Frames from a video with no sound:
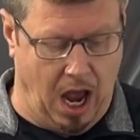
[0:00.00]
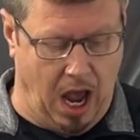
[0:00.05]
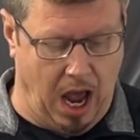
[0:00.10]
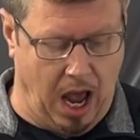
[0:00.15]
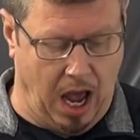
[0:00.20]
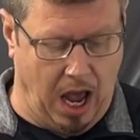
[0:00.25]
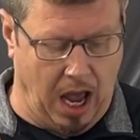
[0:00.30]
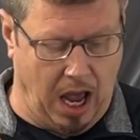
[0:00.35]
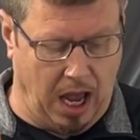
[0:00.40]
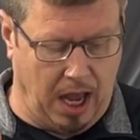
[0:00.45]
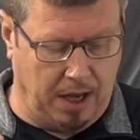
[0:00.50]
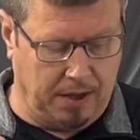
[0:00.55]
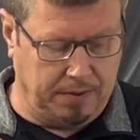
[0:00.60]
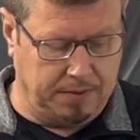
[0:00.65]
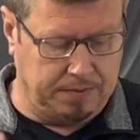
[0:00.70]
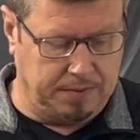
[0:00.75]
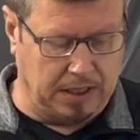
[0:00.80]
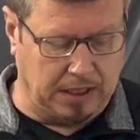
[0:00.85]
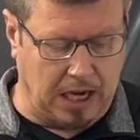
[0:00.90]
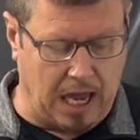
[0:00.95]

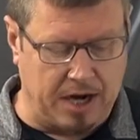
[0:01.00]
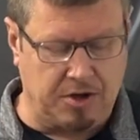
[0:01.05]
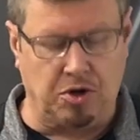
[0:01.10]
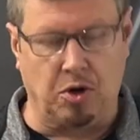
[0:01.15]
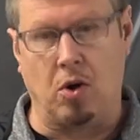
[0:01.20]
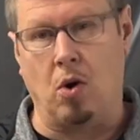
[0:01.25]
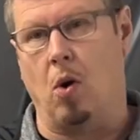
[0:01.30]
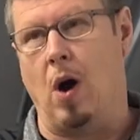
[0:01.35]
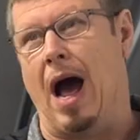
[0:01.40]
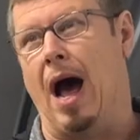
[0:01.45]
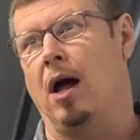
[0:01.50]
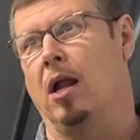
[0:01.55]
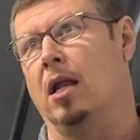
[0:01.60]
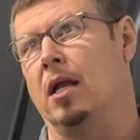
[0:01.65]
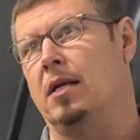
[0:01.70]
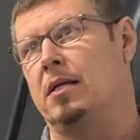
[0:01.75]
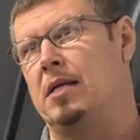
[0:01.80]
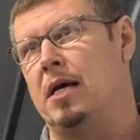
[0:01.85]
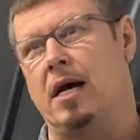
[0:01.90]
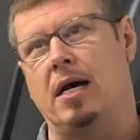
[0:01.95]
electrical
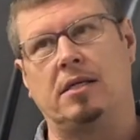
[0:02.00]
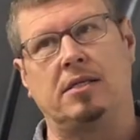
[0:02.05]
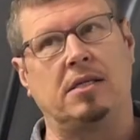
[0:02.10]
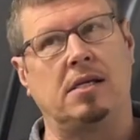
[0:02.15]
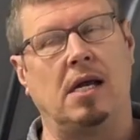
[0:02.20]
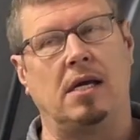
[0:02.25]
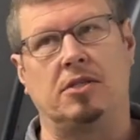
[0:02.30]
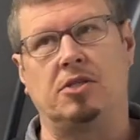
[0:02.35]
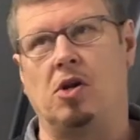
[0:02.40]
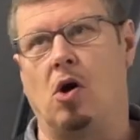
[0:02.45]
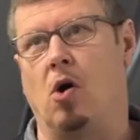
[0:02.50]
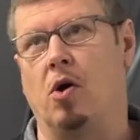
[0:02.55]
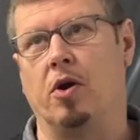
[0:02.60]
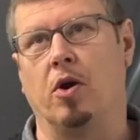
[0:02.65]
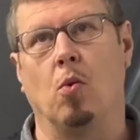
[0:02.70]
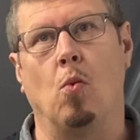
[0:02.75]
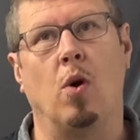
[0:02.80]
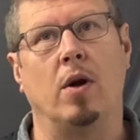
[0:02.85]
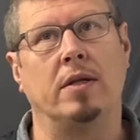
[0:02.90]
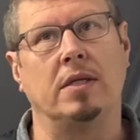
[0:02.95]
outlet test all
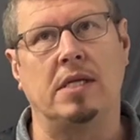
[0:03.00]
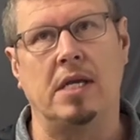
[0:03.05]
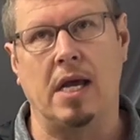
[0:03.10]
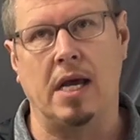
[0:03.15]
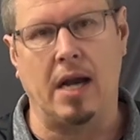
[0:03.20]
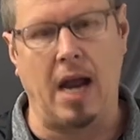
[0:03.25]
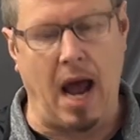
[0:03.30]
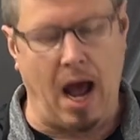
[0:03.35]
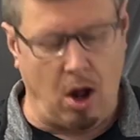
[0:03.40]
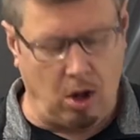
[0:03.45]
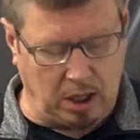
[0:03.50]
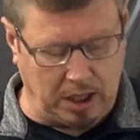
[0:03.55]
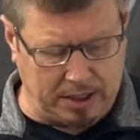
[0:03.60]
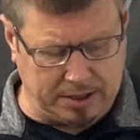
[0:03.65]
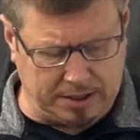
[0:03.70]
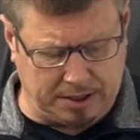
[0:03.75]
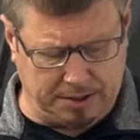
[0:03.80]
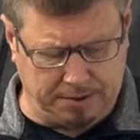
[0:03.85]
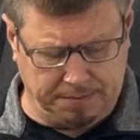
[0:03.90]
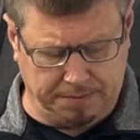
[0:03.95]
your 110
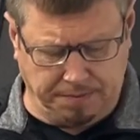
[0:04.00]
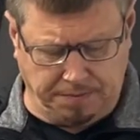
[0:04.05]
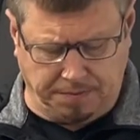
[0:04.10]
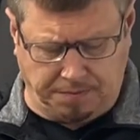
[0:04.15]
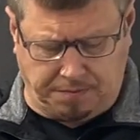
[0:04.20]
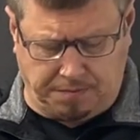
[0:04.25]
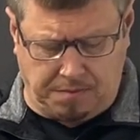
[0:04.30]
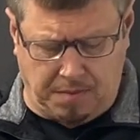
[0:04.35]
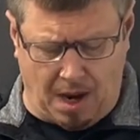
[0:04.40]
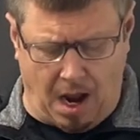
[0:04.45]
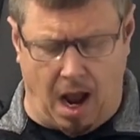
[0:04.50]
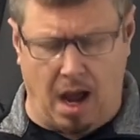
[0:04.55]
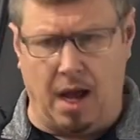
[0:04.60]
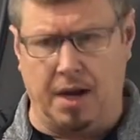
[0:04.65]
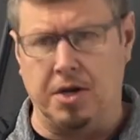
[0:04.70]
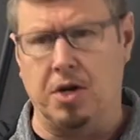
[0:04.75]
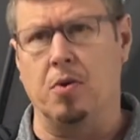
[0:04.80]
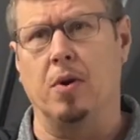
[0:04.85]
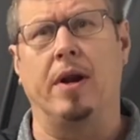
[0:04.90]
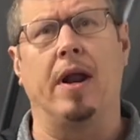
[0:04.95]
outlets,
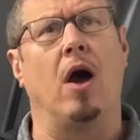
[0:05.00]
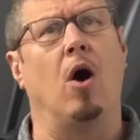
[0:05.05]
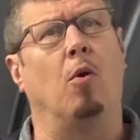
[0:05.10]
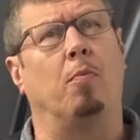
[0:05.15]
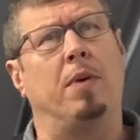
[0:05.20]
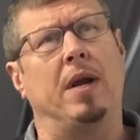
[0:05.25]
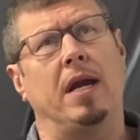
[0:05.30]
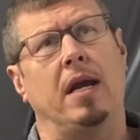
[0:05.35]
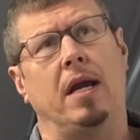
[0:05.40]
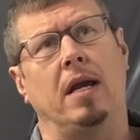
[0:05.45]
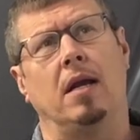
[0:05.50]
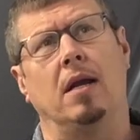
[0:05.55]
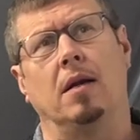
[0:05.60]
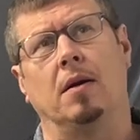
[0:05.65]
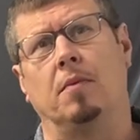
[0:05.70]
do an LP